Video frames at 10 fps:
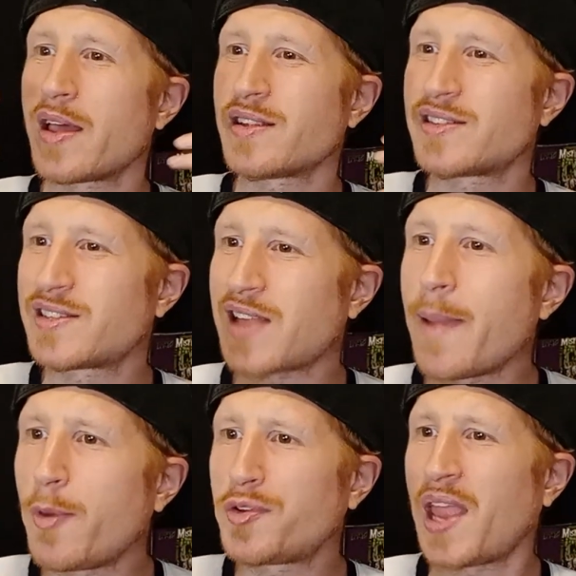
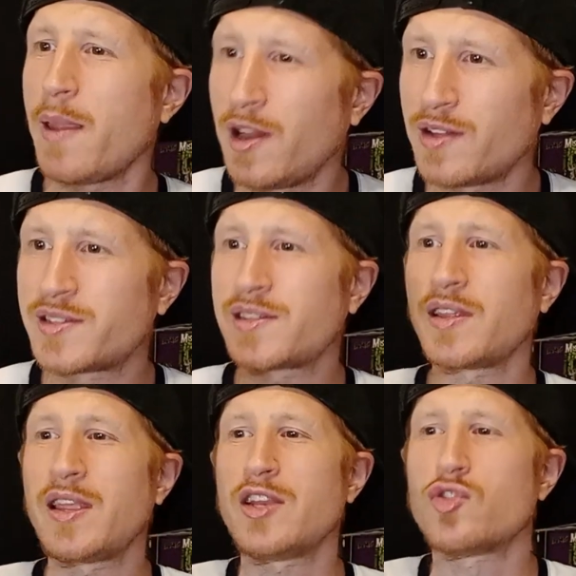
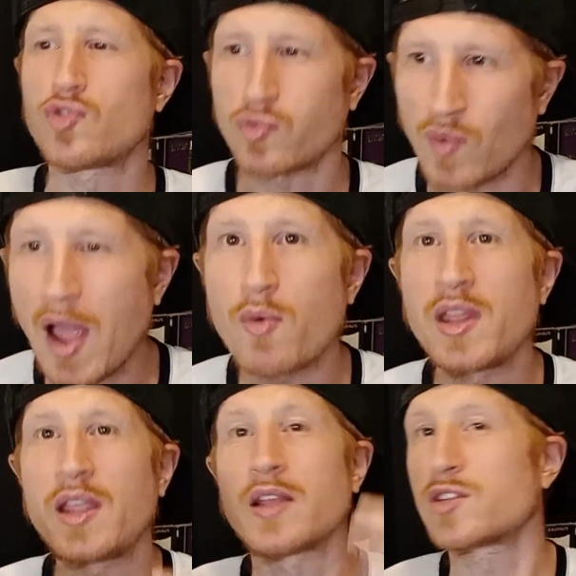simultaneously
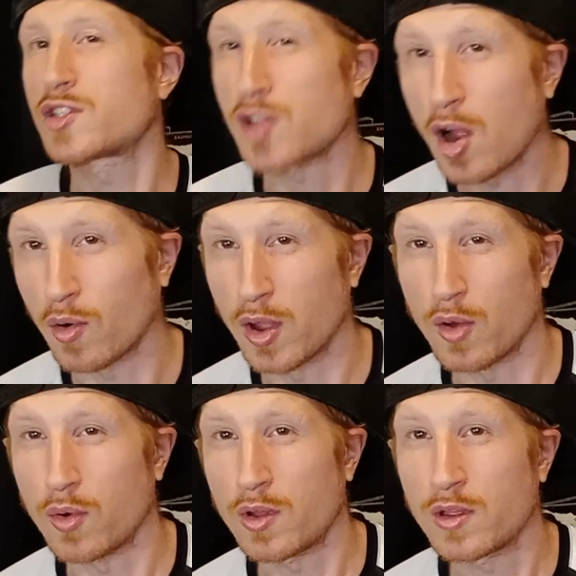drowning in sorrow.